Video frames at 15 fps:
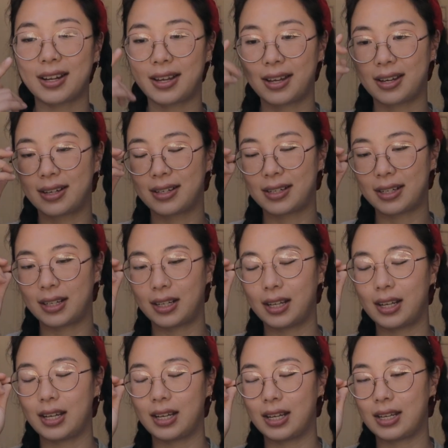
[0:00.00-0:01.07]
And
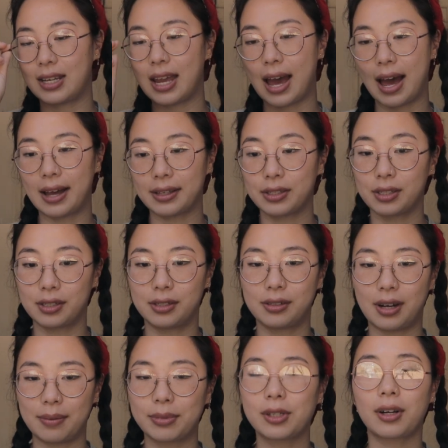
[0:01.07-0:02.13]
yeah, so
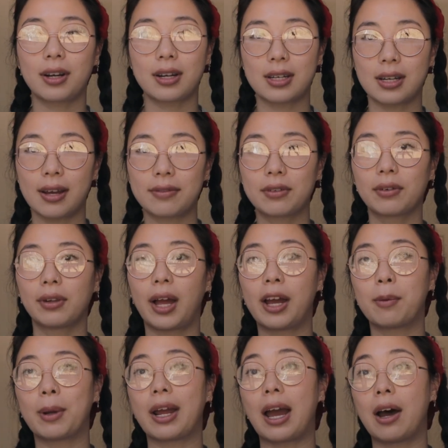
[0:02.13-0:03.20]
I'm starting to have to rely
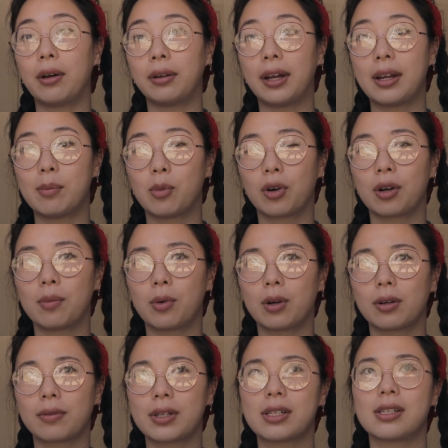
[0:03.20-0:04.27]
on my outline more and
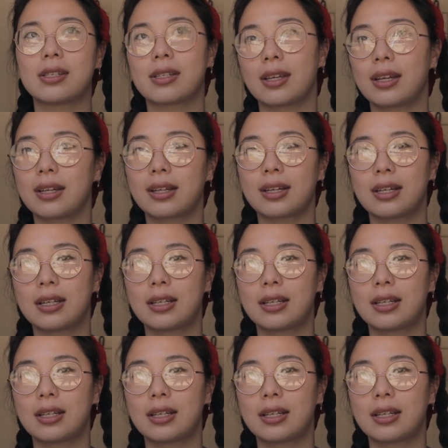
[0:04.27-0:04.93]
more, which is like